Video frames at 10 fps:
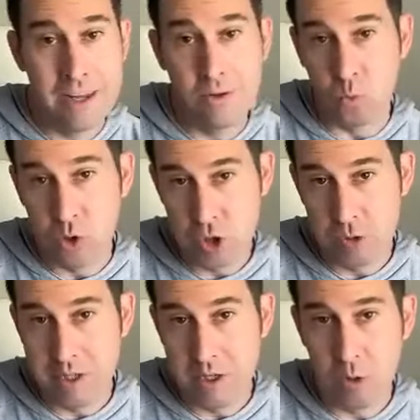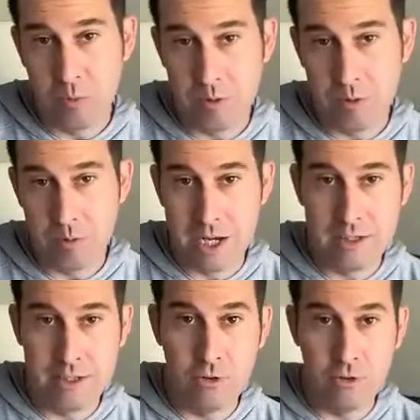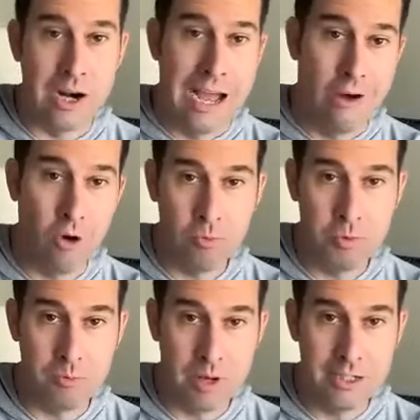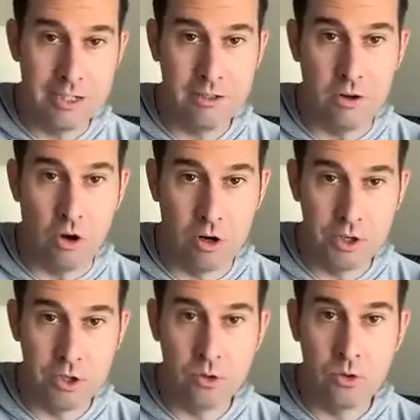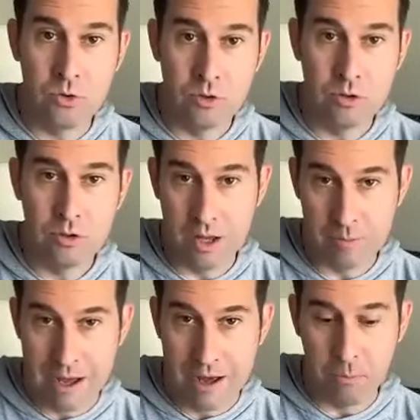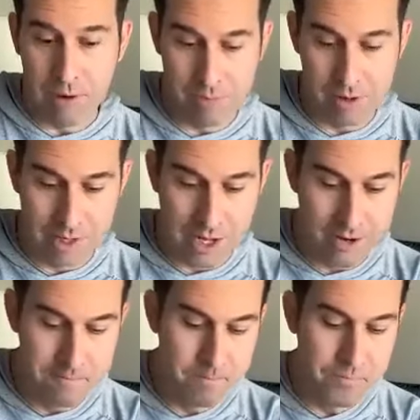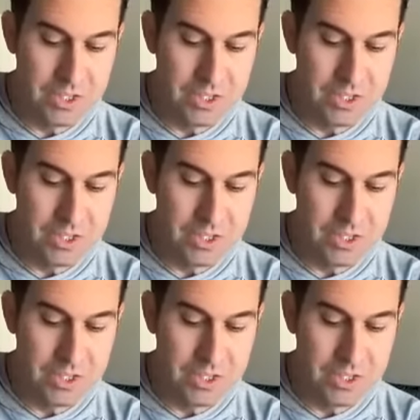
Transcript: Like, would you be open-minded or how open-minded are you about blah blah blah?